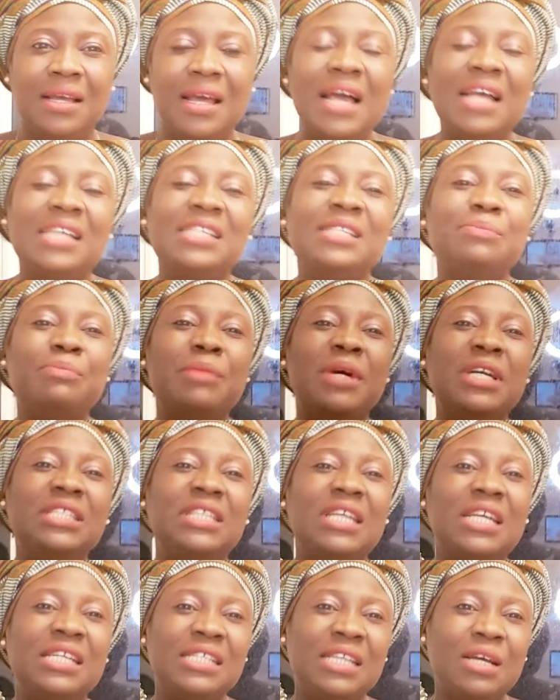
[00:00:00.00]
as much
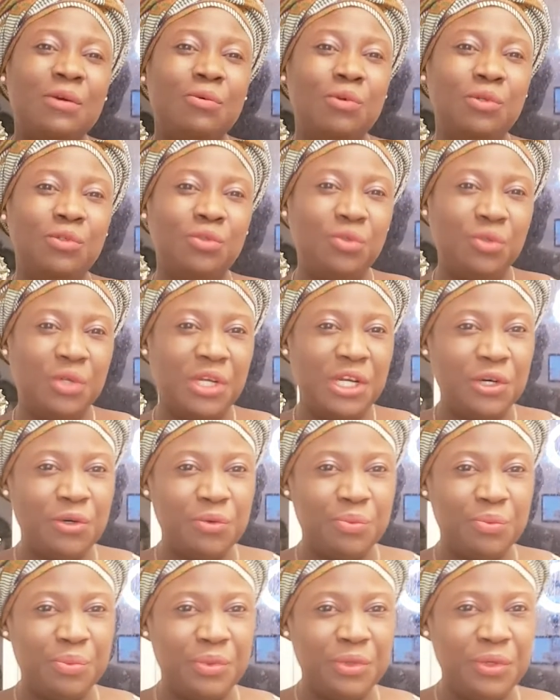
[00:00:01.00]
as I want to
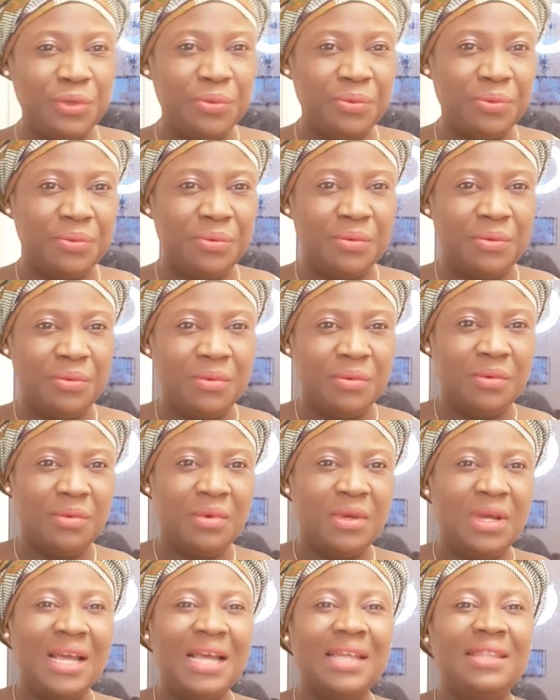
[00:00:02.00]
help you,
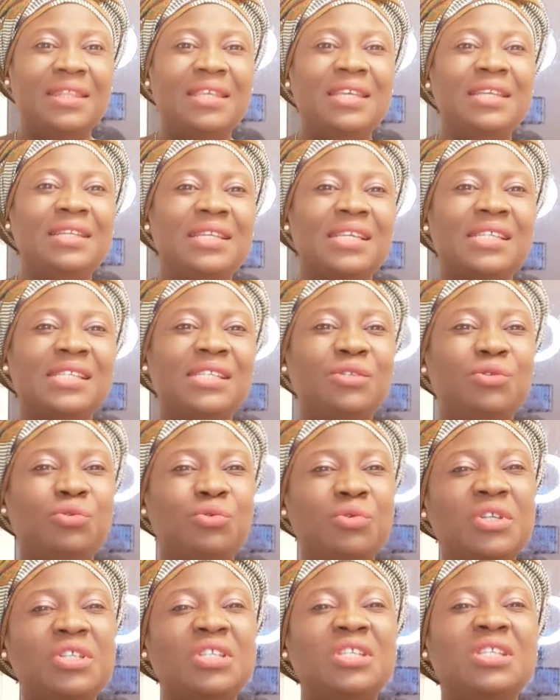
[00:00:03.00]
I think the
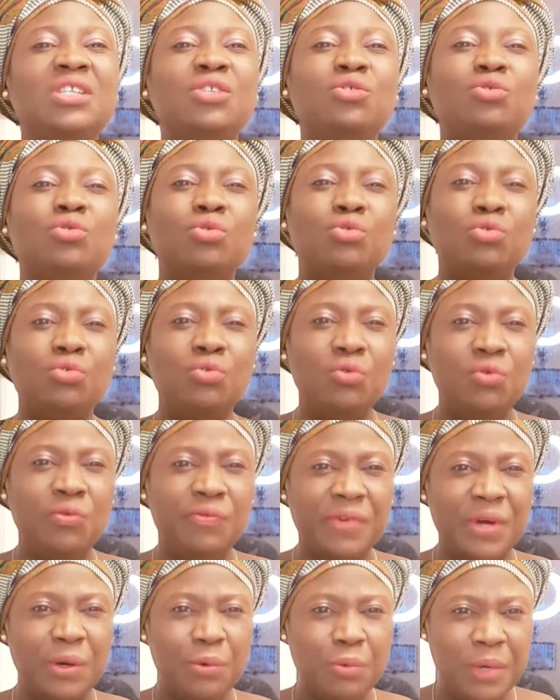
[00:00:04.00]
situation is also
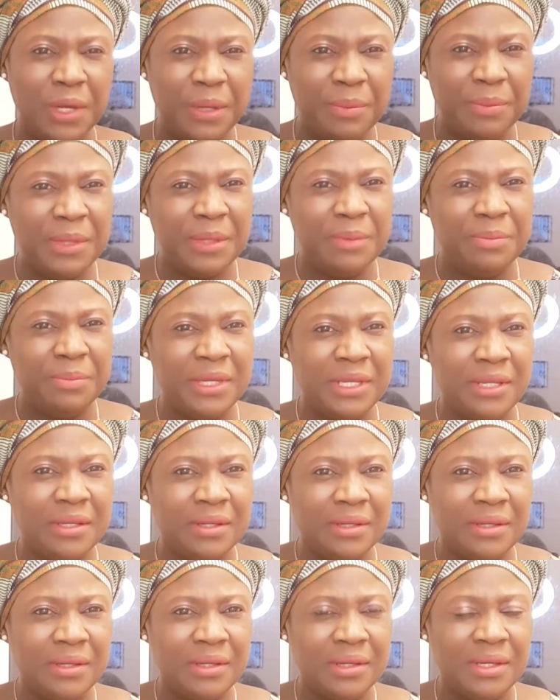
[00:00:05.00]
overwhelming me.
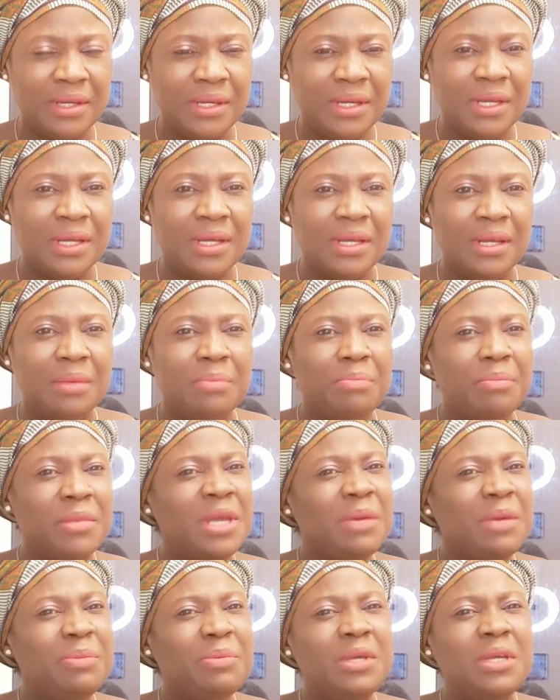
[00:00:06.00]

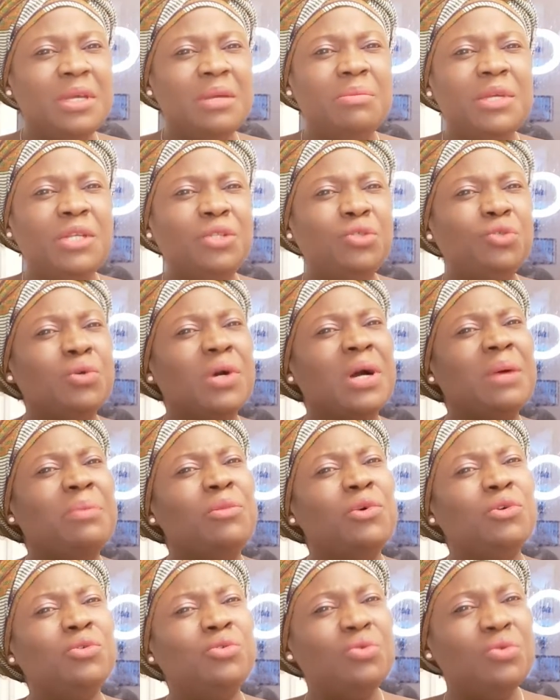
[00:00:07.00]
Maybe me too, I'm
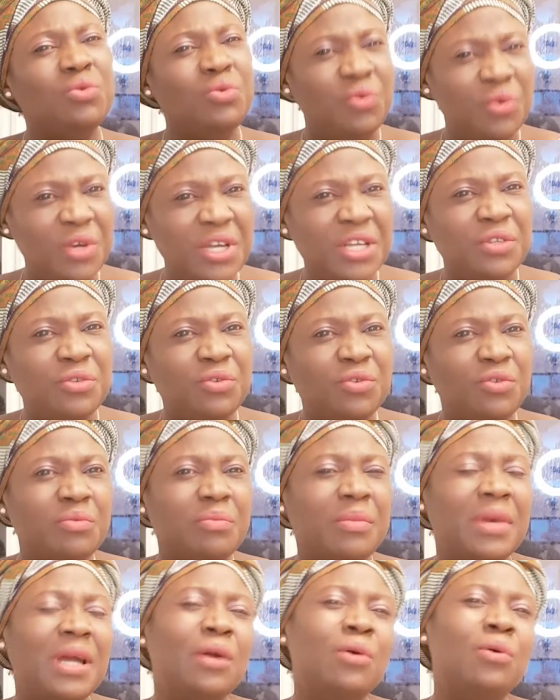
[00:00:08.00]
also going through
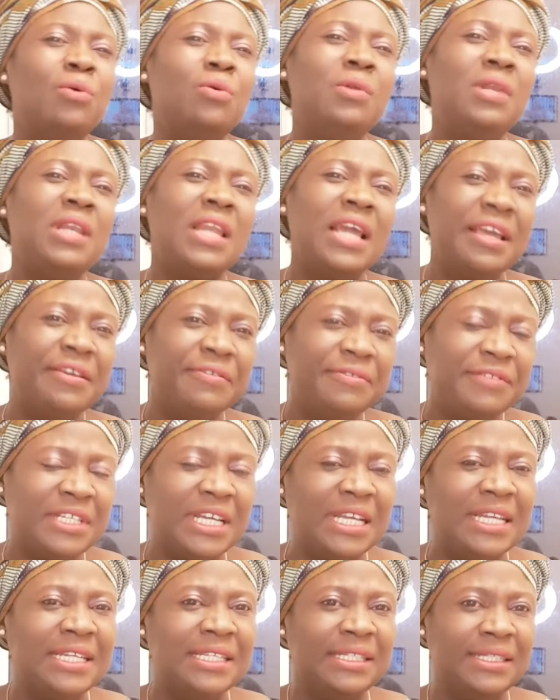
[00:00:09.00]
my own life
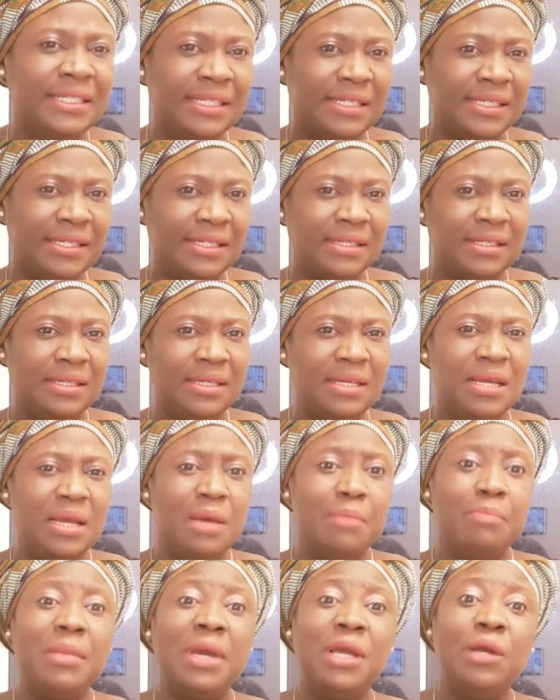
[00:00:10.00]
challenges,
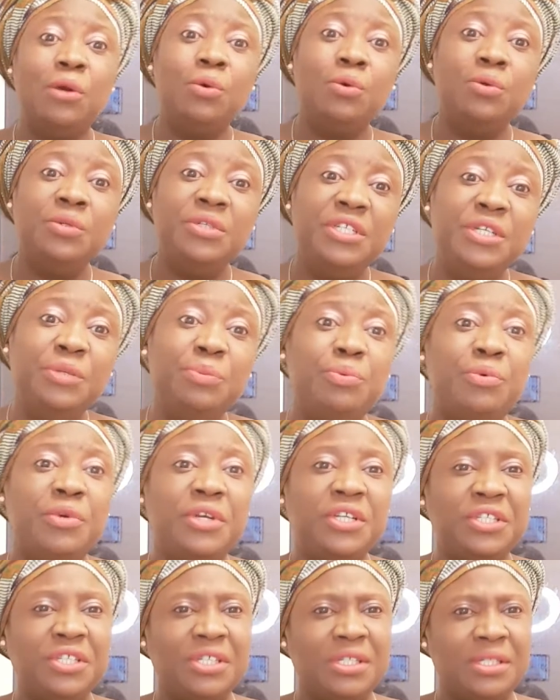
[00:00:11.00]
my own
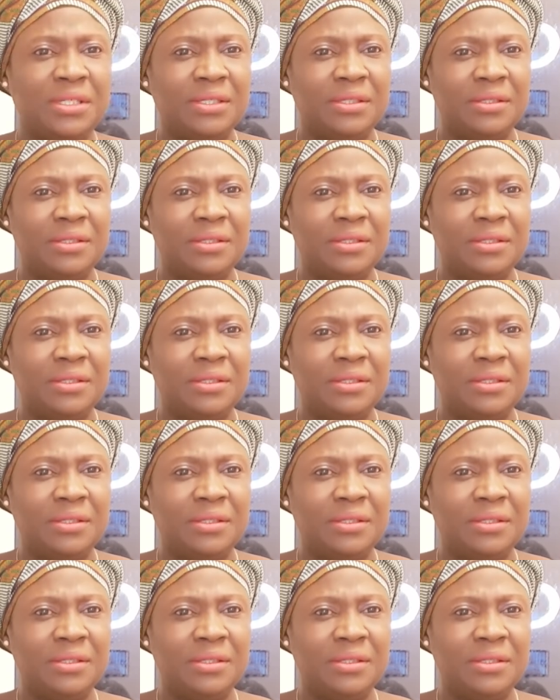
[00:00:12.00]
depression,